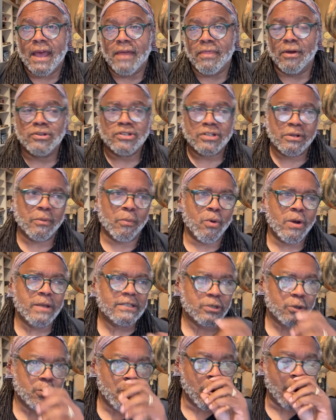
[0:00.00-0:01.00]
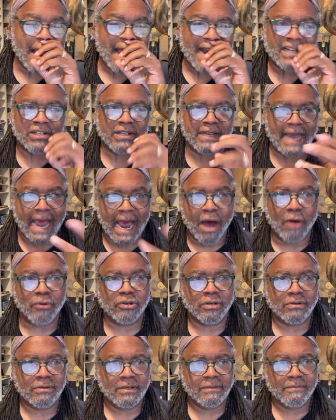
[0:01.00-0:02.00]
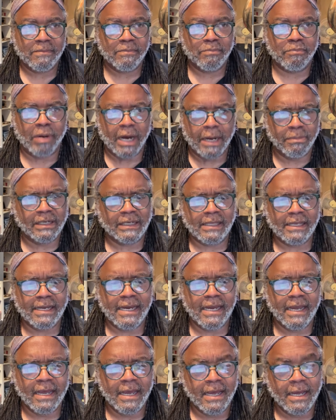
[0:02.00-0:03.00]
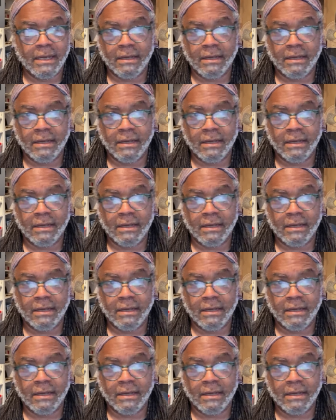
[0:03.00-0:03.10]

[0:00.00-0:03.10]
And those are the ones who are actually out publicly.